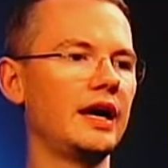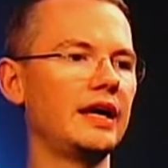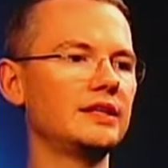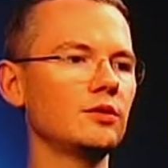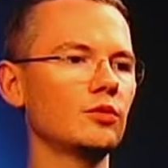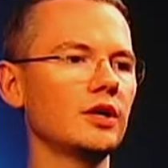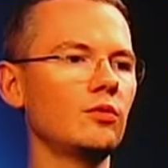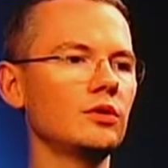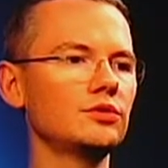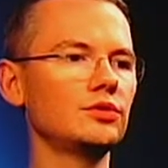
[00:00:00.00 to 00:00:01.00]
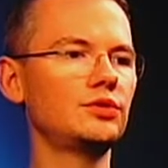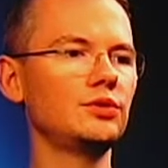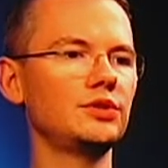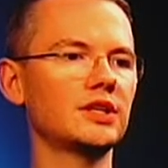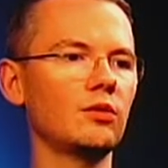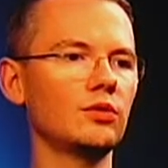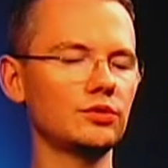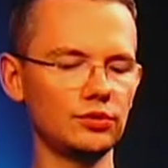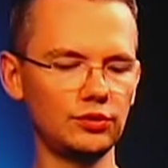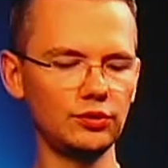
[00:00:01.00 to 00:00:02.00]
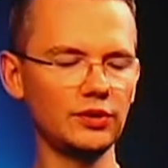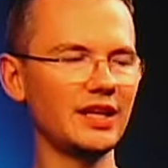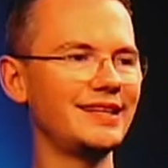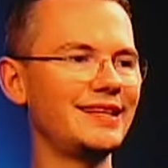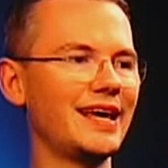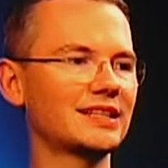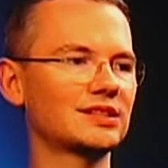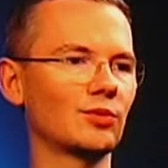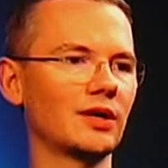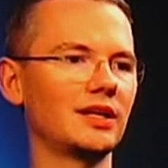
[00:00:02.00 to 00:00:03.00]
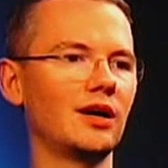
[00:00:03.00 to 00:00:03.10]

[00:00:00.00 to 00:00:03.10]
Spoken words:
And then what I want to do is I want to do the next one.